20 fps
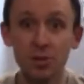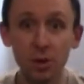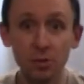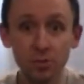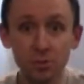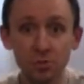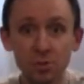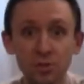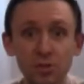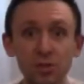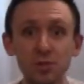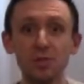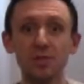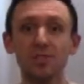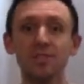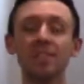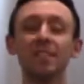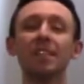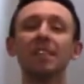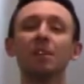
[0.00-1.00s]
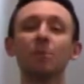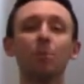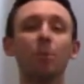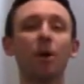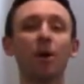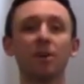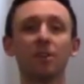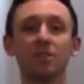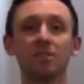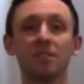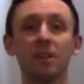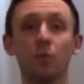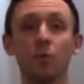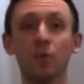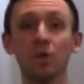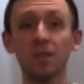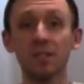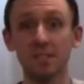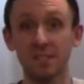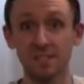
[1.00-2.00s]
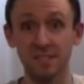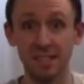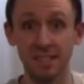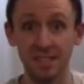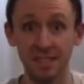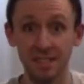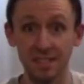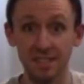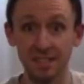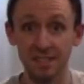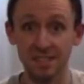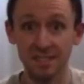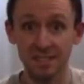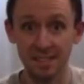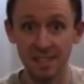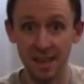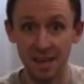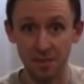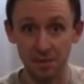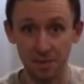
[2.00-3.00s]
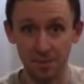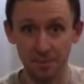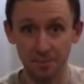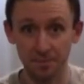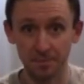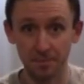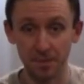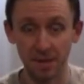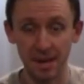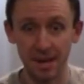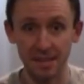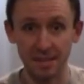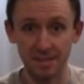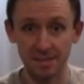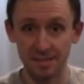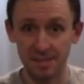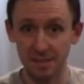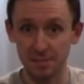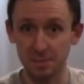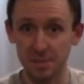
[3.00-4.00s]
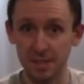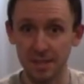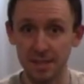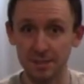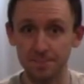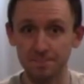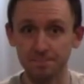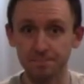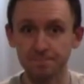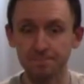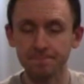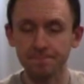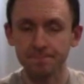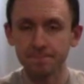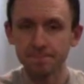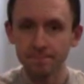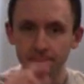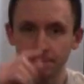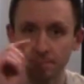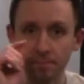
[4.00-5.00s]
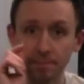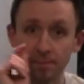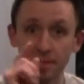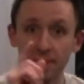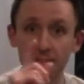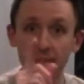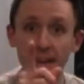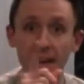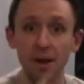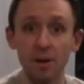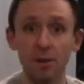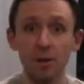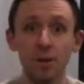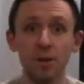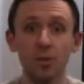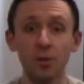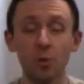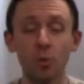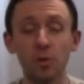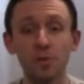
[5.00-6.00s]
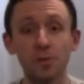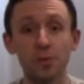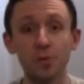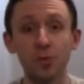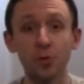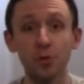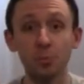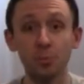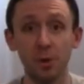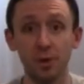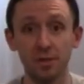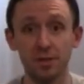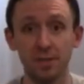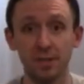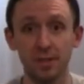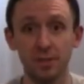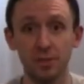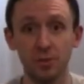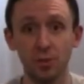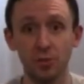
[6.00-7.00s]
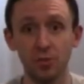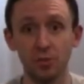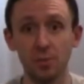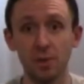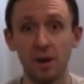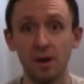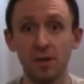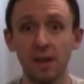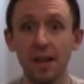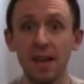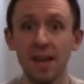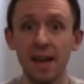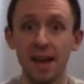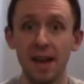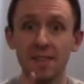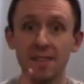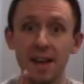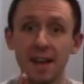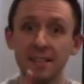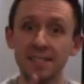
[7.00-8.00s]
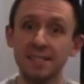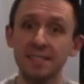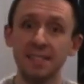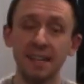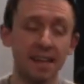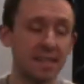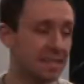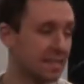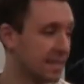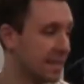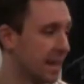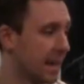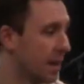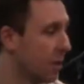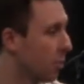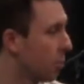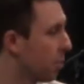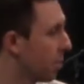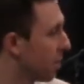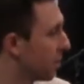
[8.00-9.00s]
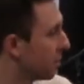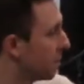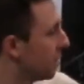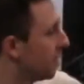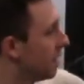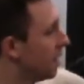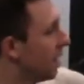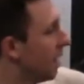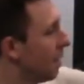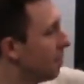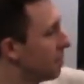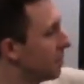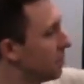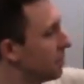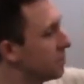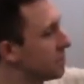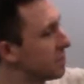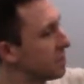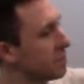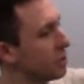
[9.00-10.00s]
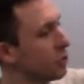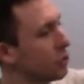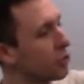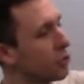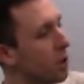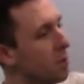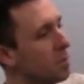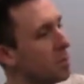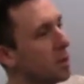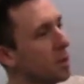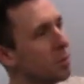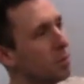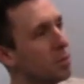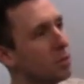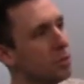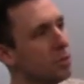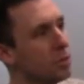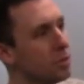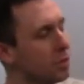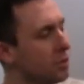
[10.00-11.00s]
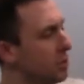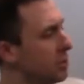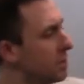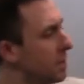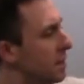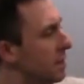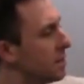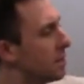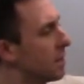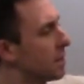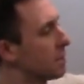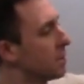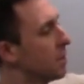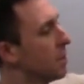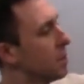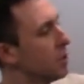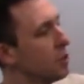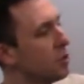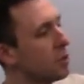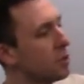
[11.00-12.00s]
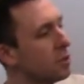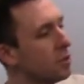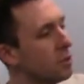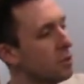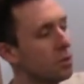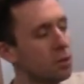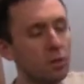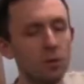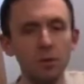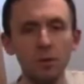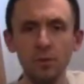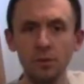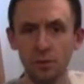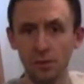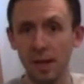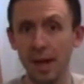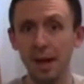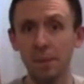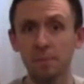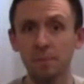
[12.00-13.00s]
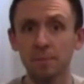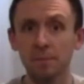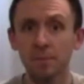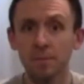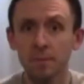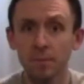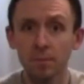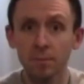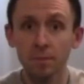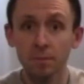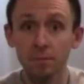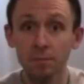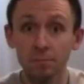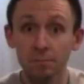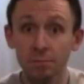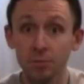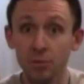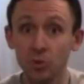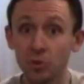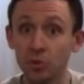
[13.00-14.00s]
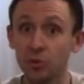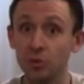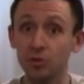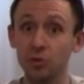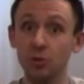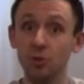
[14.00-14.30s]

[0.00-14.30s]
Those are the two singing parts that we're going to sing together at the same time. Now, there was a third part that I told you about, and that's the ostinato part. I'm going to use this little drum here, but you can use anything. You can use your lap, you can